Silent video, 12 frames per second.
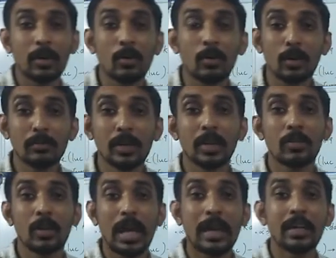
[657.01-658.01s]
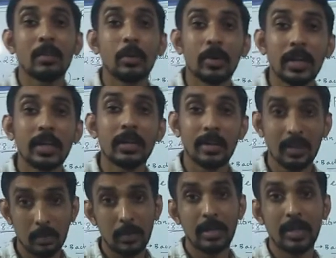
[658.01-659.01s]
chloramphenicol antibiotic
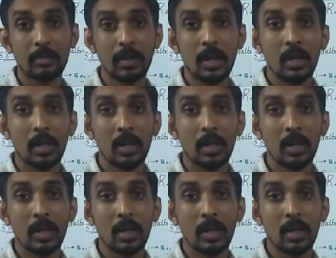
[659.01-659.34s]
containing medium.